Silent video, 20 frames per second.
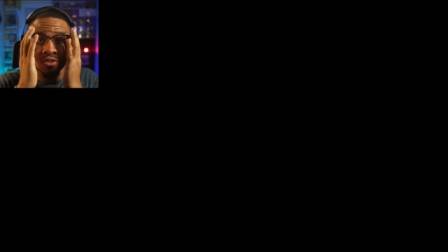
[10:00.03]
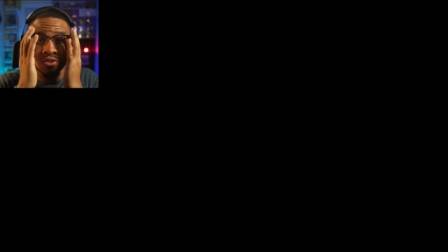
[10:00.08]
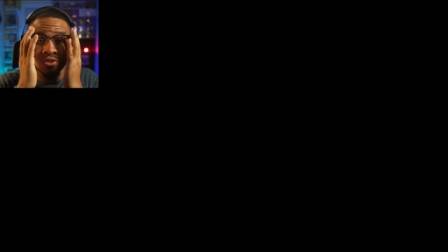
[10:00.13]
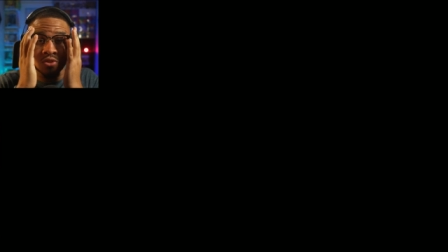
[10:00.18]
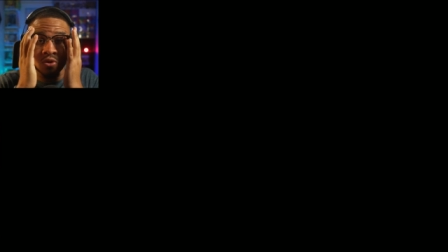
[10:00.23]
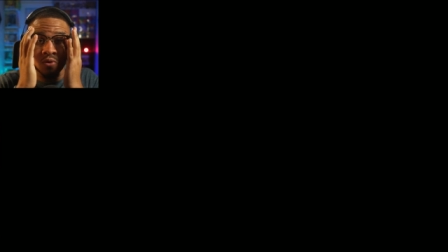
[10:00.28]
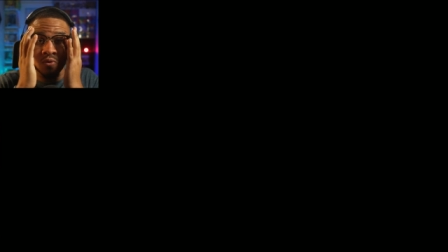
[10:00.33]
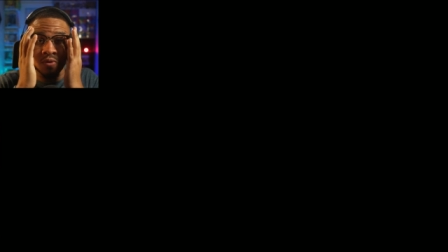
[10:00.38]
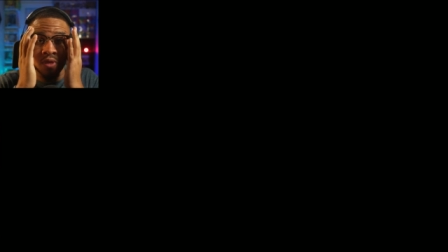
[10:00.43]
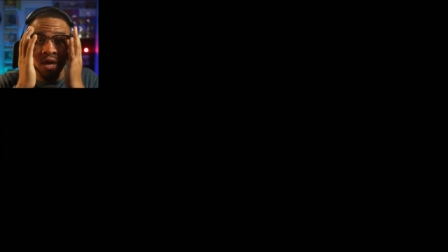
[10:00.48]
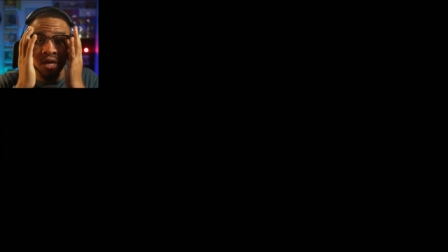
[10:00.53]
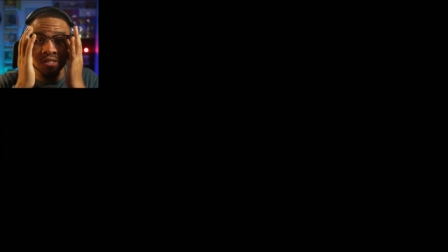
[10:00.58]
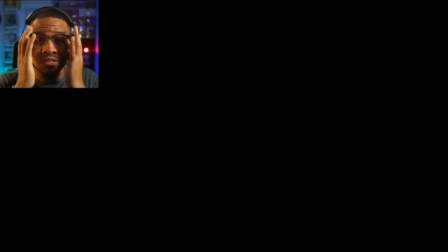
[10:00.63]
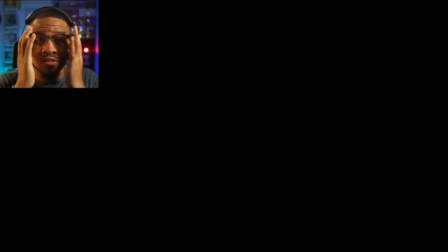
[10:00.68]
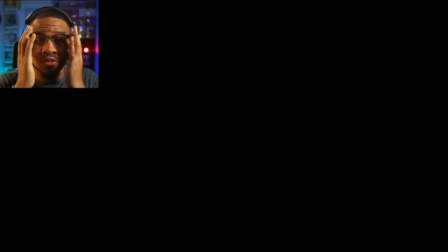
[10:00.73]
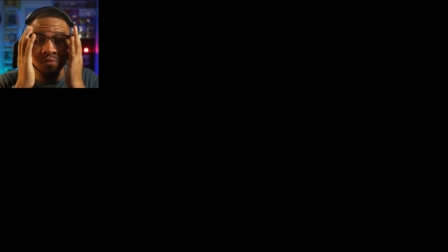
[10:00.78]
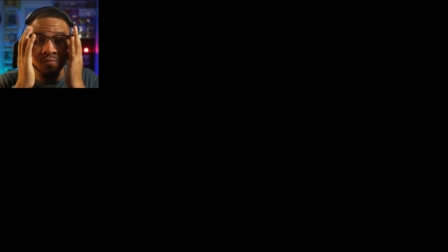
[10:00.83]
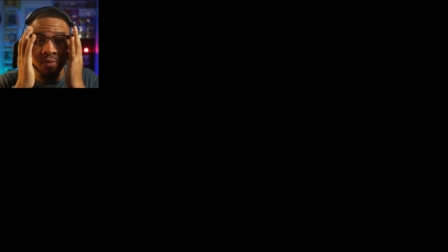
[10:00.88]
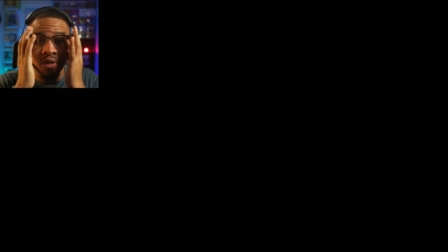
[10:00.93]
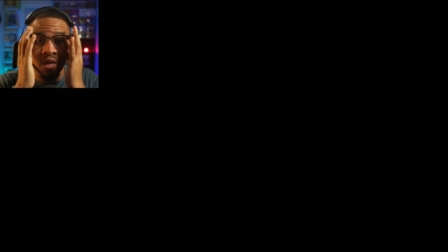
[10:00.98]
do that
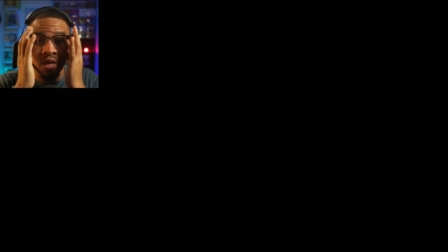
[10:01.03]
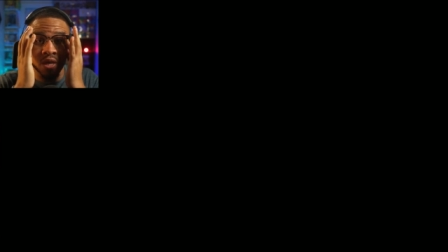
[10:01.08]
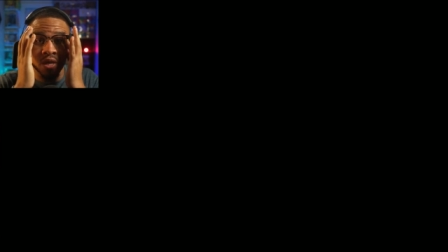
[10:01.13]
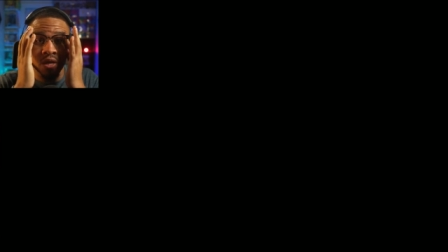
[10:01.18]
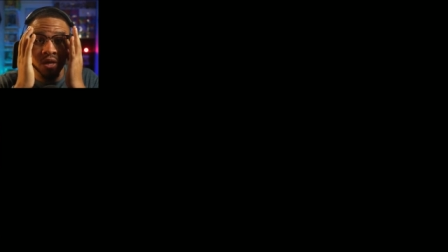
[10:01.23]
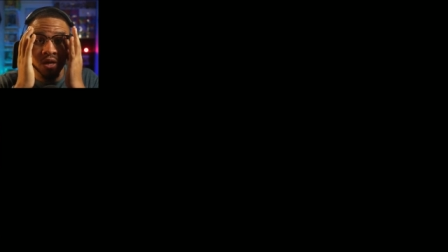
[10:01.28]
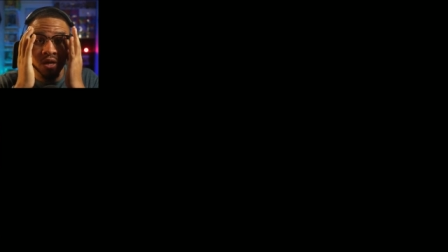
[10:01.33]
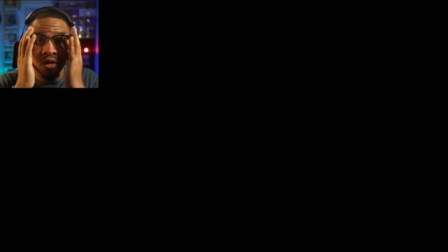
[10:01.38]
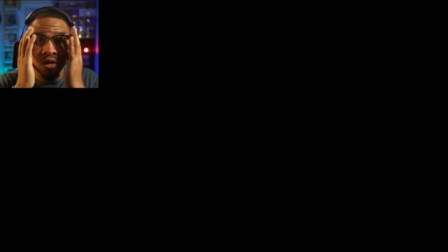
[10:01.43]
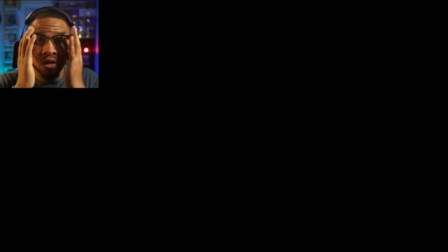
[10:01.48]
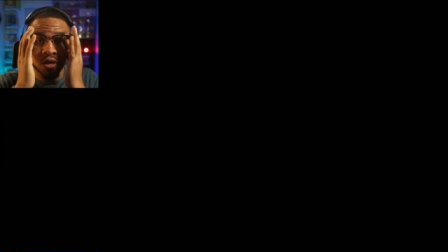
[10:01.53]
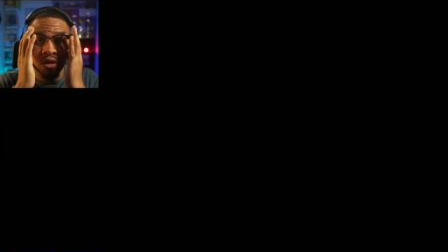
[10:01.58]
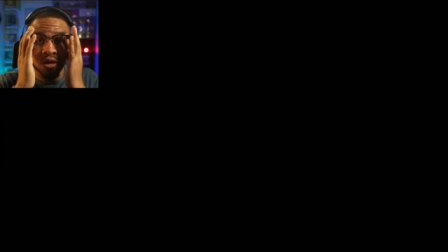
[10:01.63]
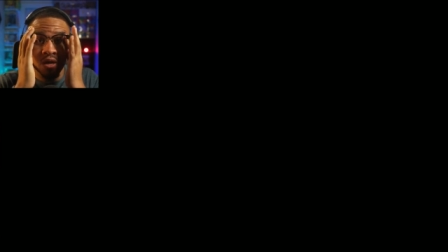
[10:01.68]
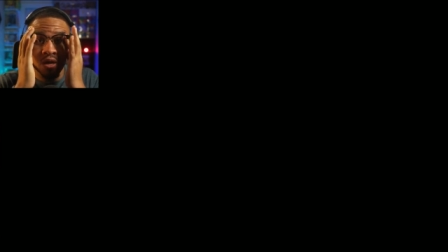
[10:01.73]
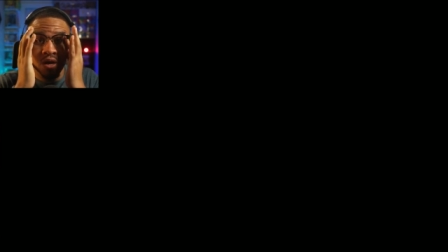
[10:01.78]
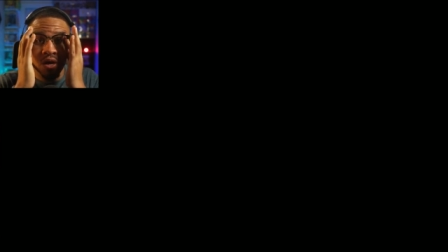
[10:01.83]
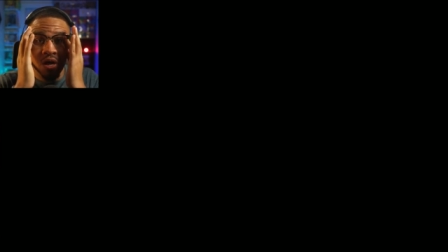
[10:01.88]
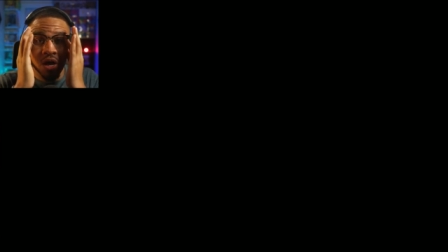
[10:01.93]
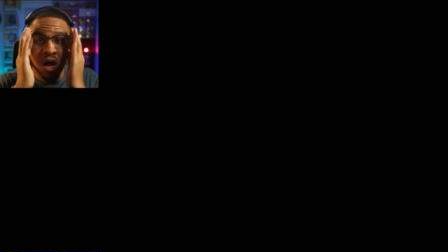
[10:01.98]
to me.
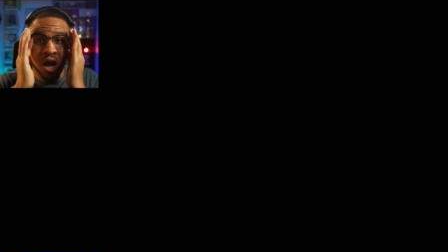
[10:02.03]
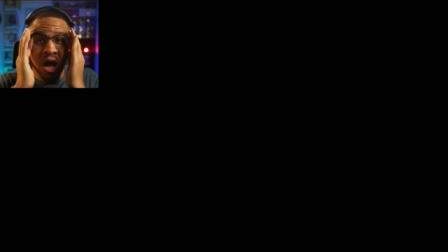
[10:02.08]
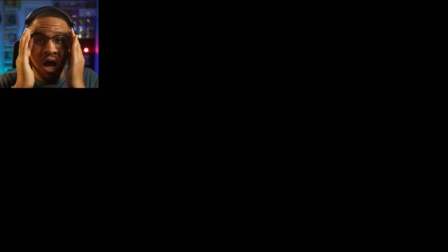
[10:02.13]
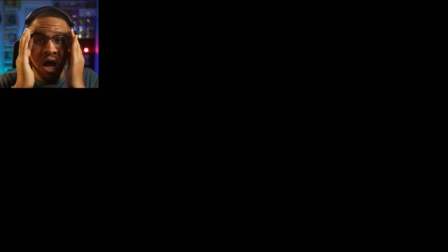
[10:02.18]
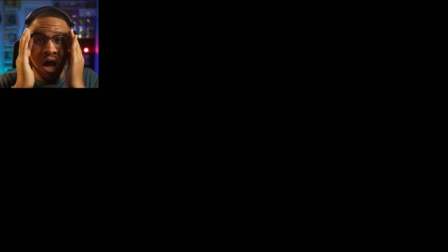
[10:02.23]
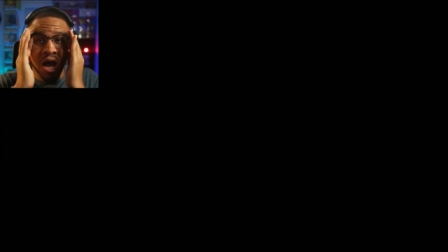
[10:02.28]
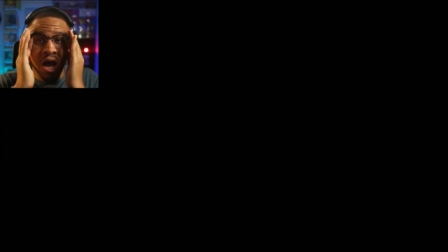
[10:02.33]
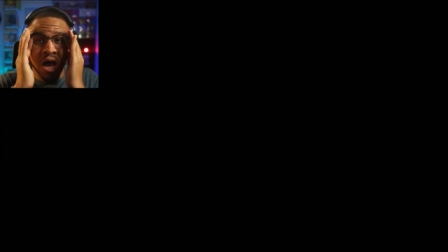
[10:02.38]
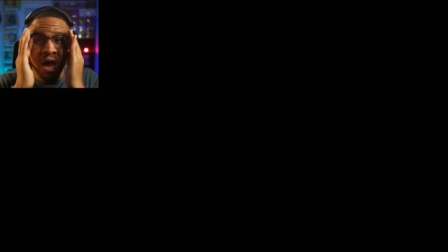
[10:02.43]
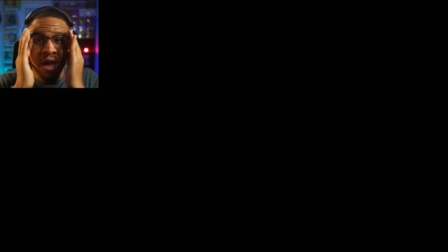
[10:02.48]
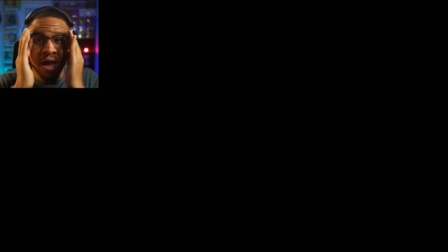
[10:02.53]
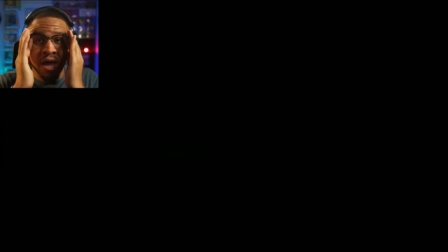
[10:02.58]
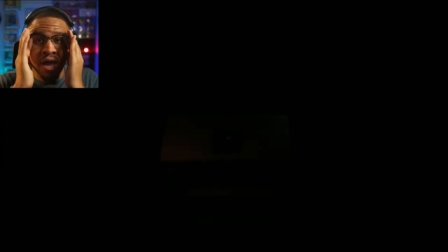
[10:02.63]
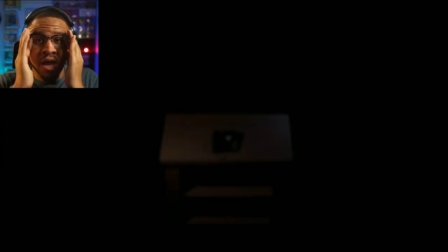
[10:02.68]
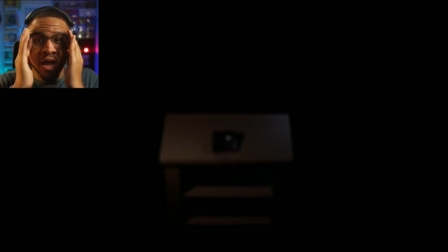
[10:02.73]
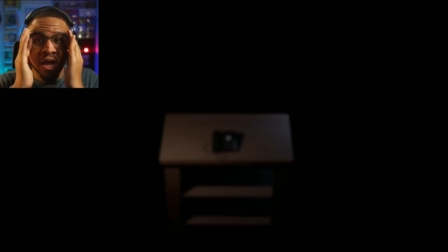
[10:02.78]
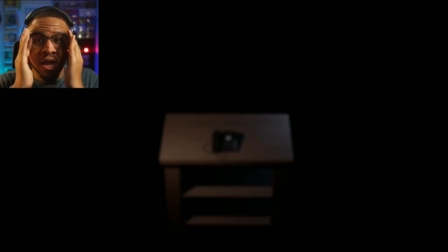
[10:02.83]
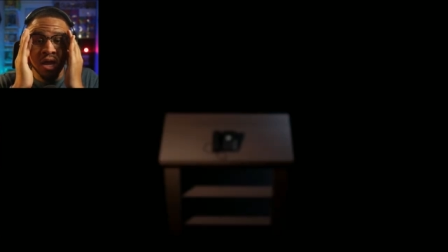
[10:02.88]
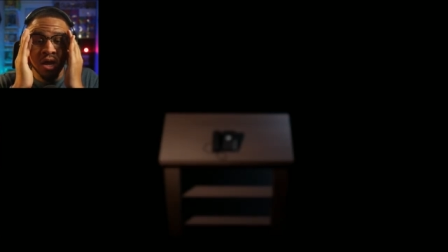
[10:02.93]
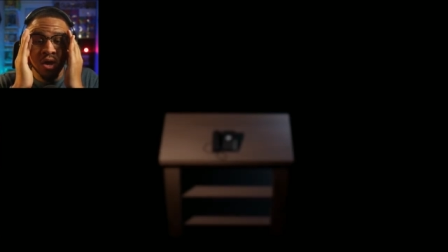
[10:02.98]

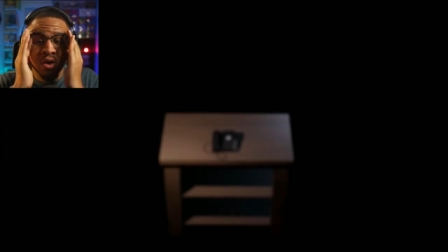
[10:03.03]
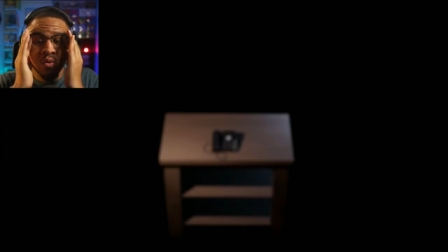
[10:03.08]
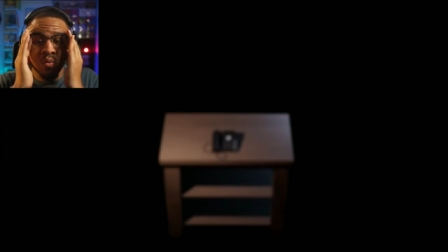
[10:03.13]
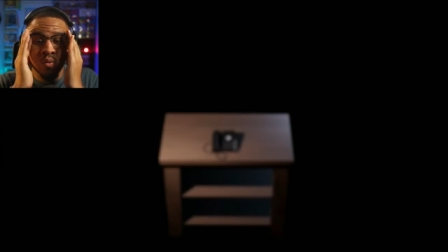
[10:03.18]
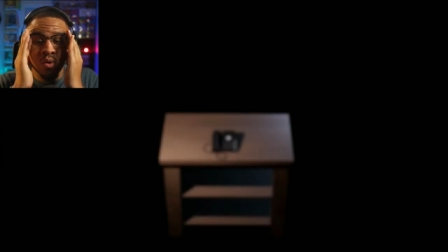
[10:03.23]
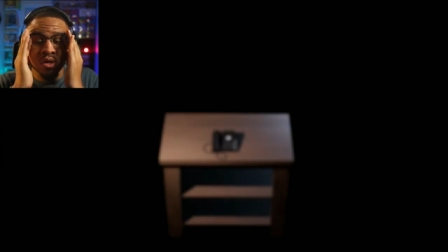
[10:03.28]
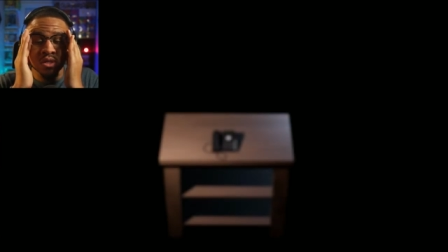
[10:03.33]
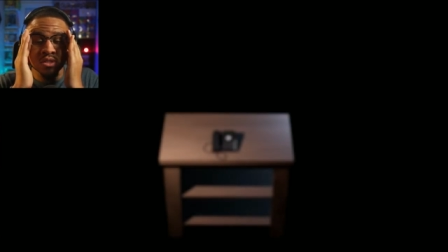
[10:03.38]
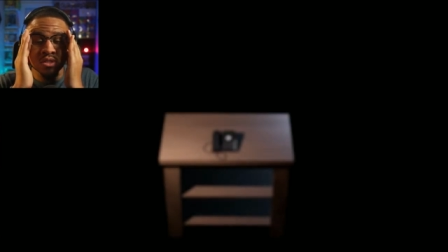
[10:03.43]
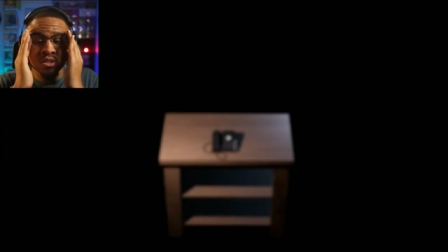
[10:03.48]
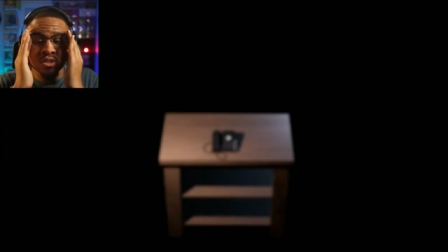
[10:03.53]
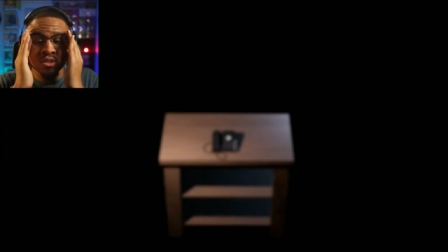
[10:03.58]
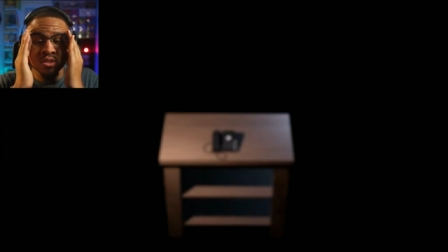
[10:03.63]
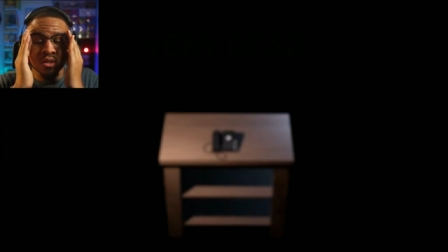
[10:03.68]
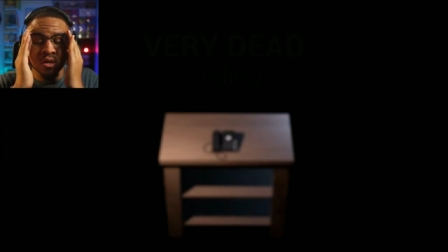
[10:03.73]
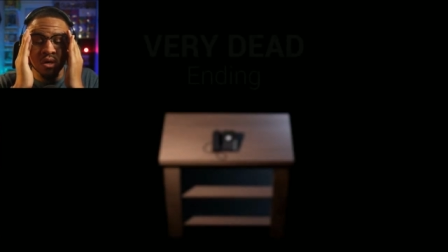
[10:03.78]
I was